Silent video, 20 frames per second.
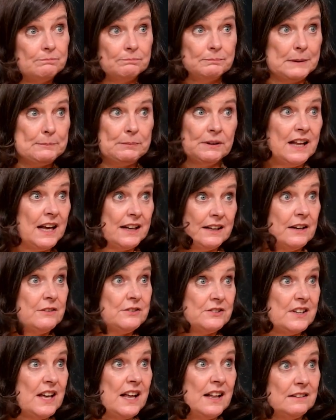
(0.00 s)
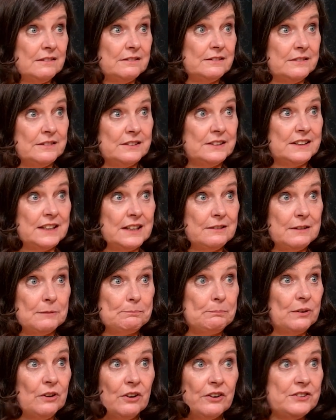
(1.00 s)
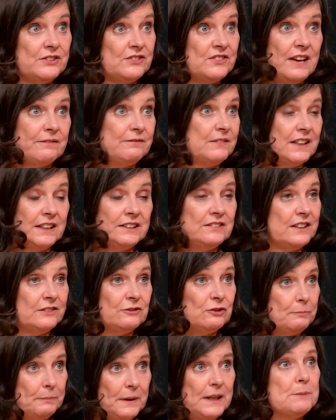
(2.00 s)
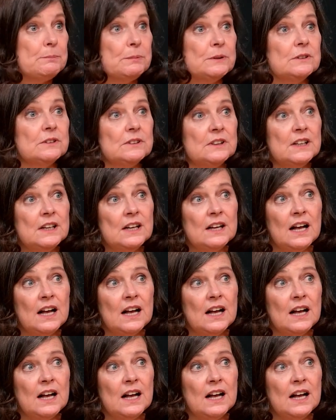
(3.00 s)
People like ourselves, employ 700-800 people.